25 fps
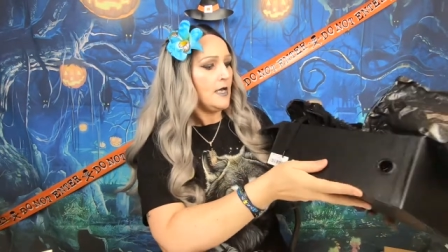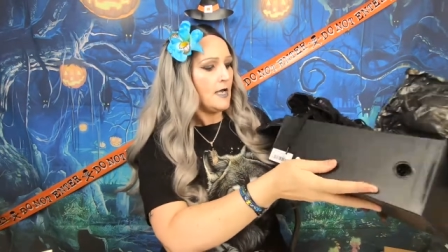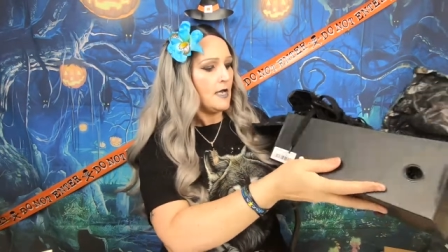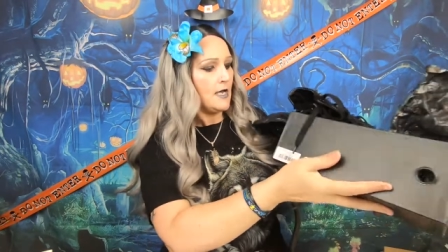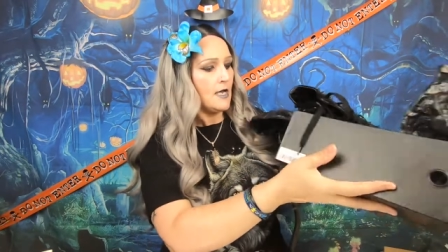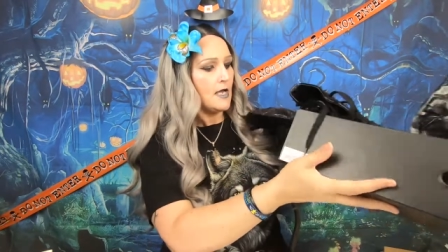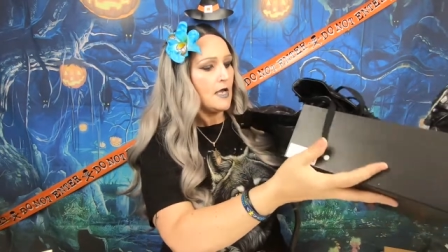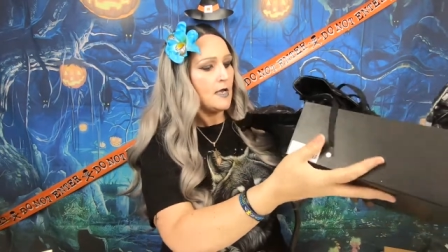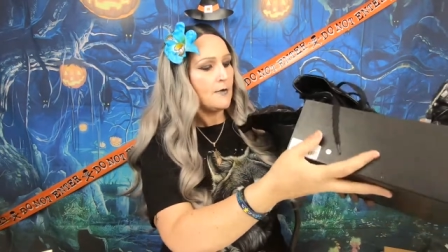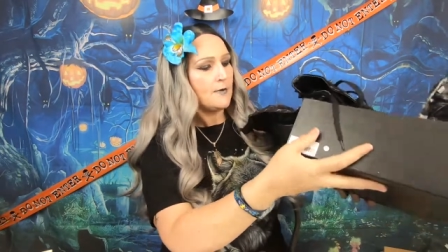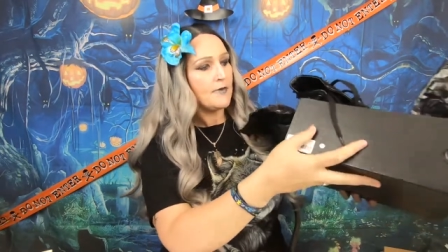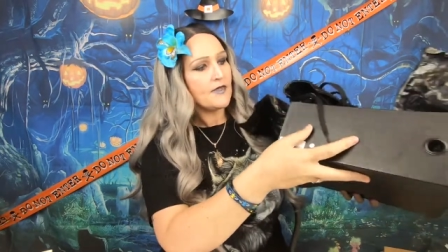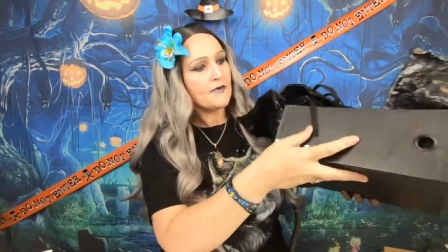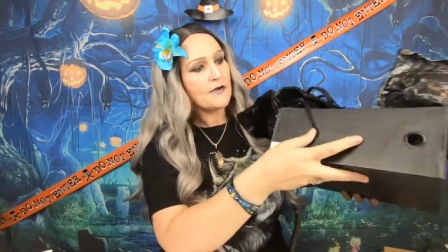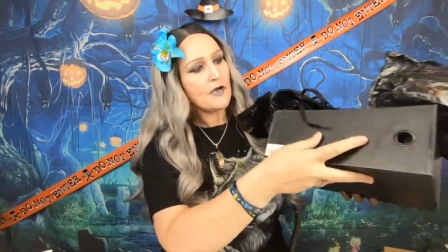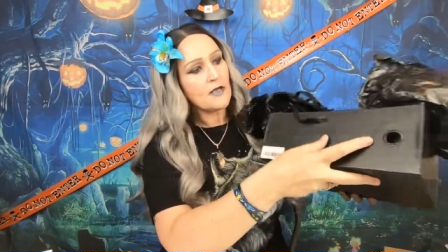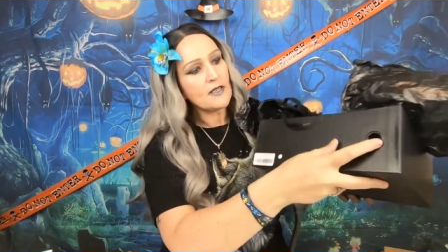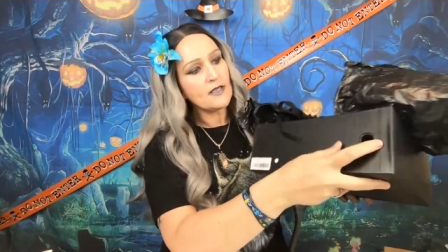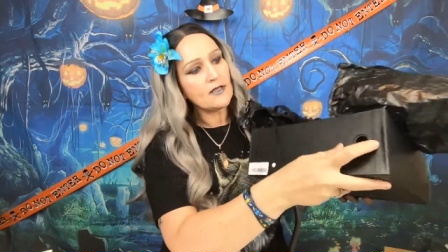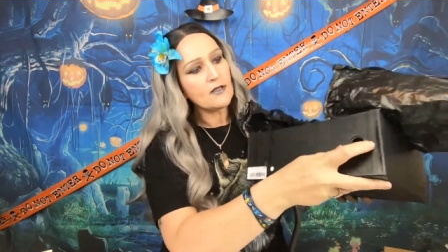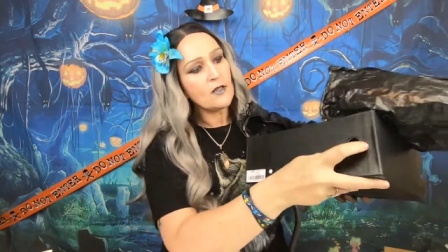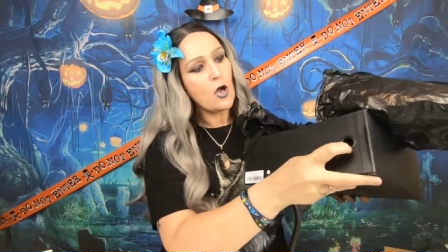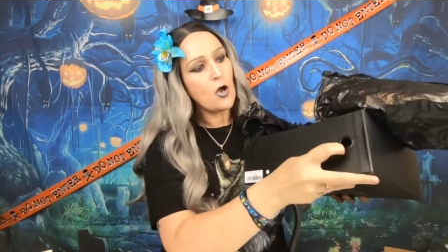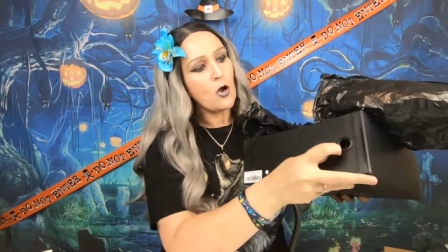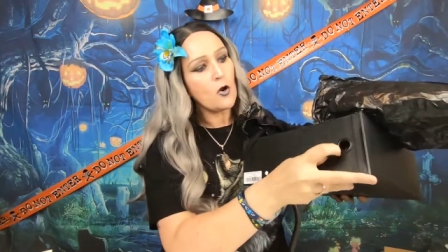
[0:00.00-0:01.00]
Um, they've got
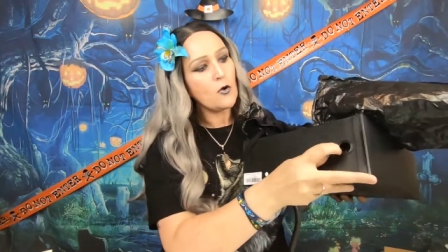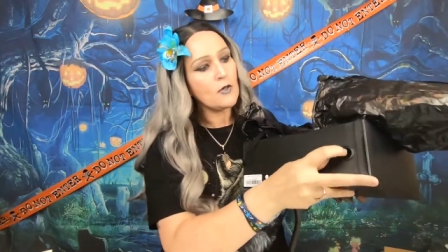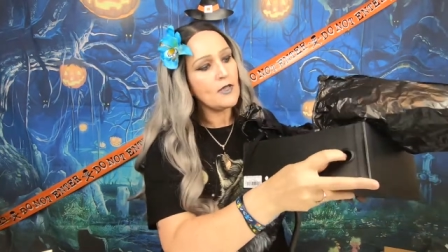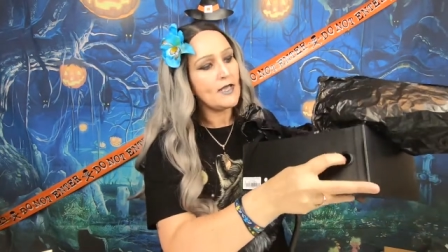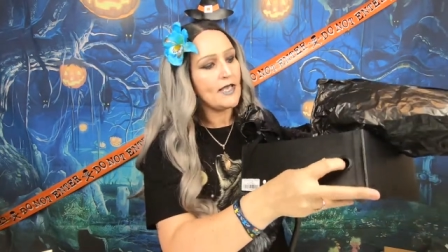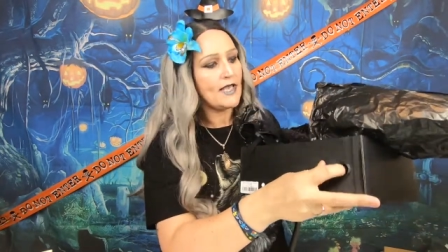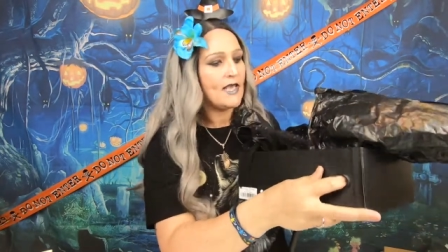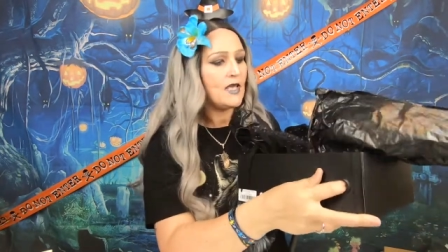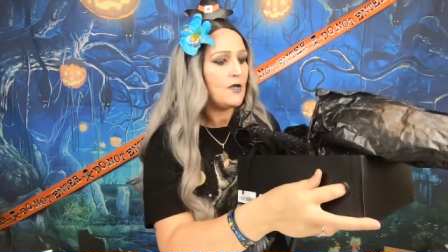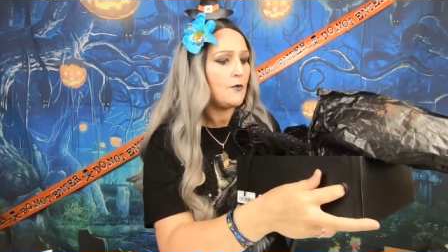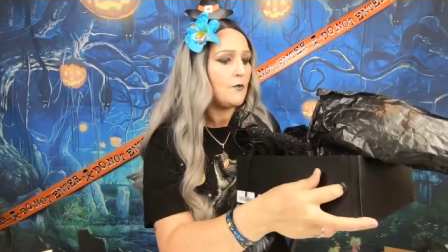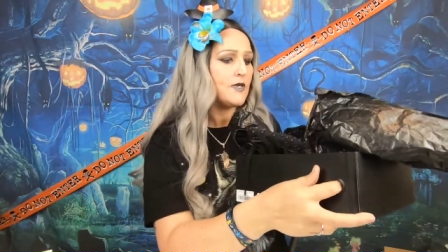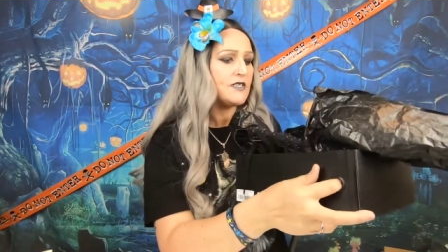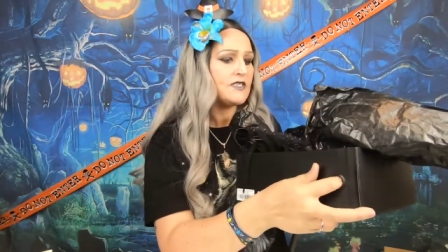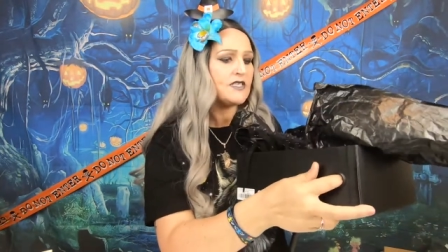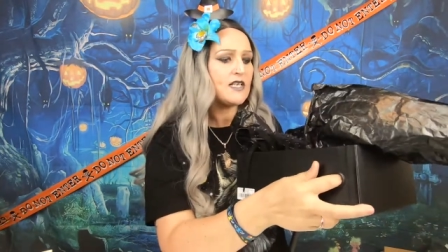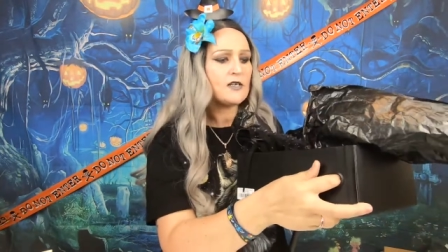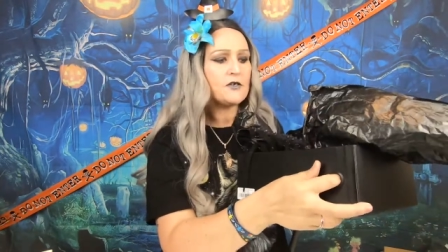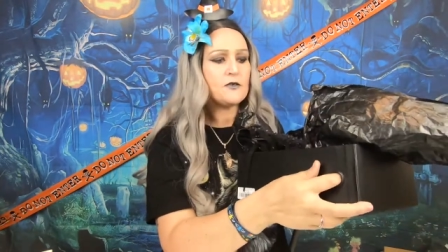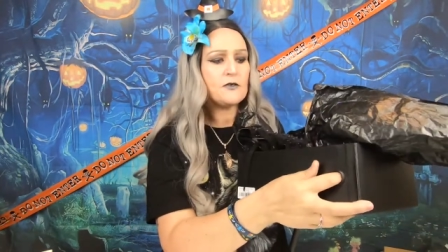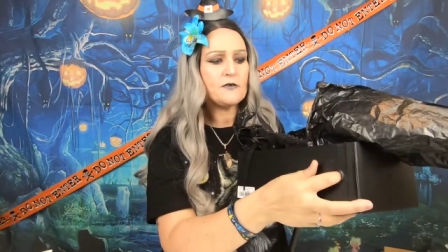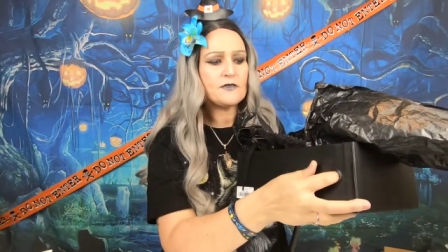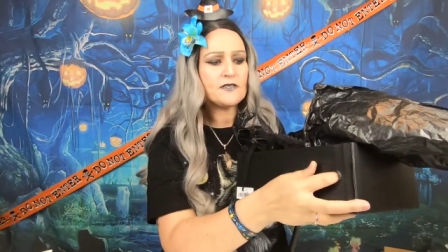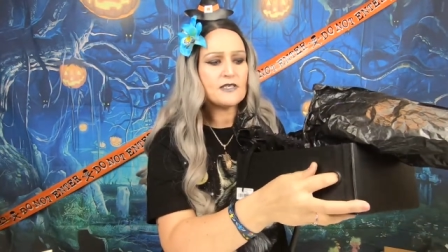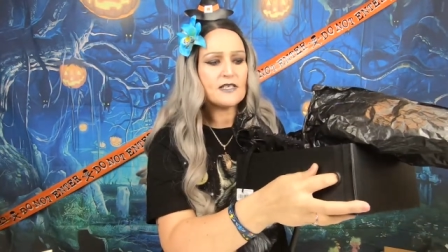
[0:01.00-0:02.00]
a little hole here, which
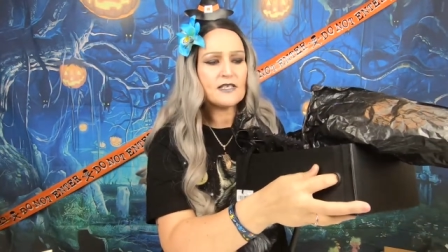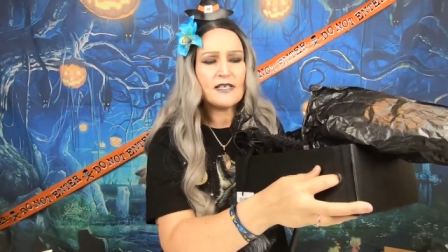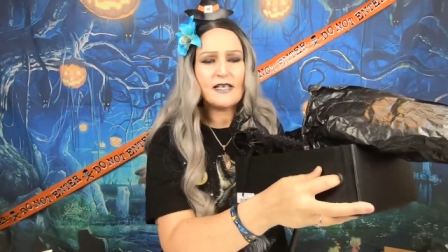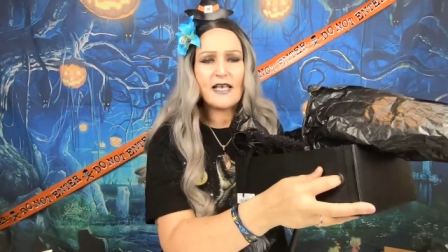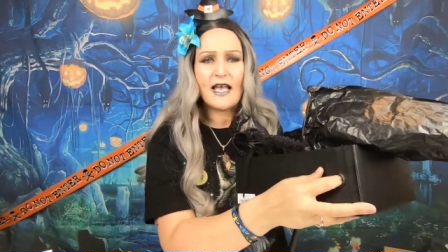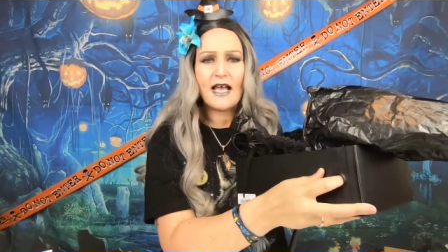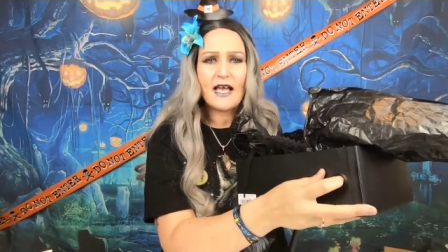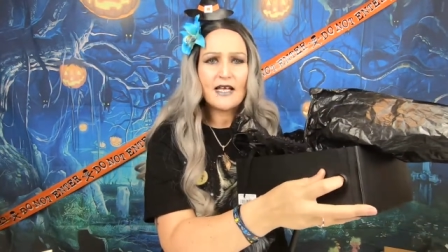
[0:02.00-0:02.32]
I usually